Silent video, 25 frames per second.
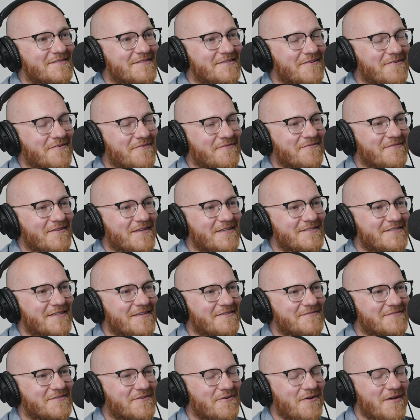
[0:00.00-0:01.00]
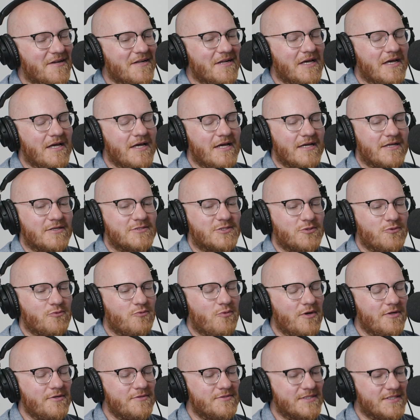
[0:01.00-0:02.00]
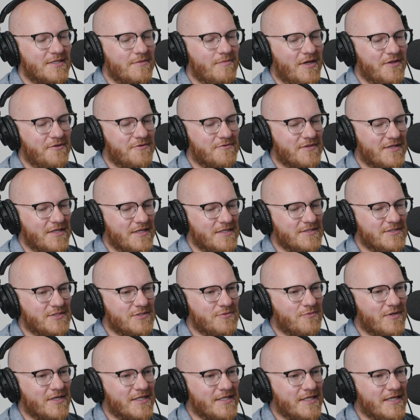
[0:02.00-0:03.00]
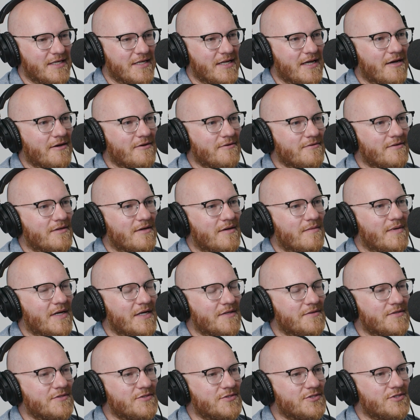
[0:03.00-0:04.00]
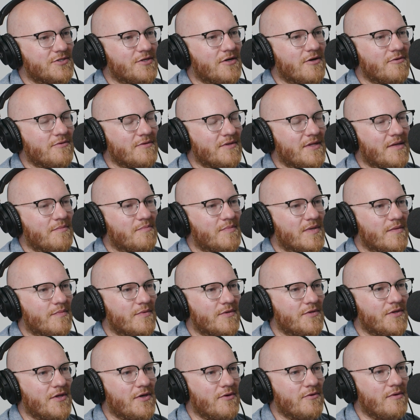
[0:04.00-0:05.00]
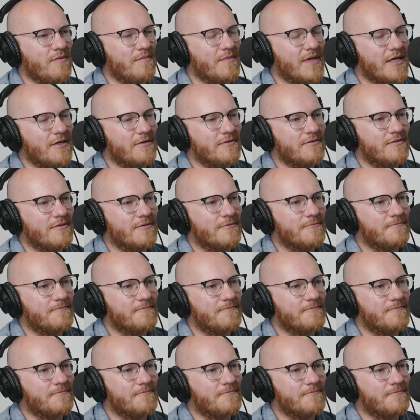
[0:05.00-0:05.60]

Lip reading: So that sounds great. So what are some other things you want to get out about this show and let people know about?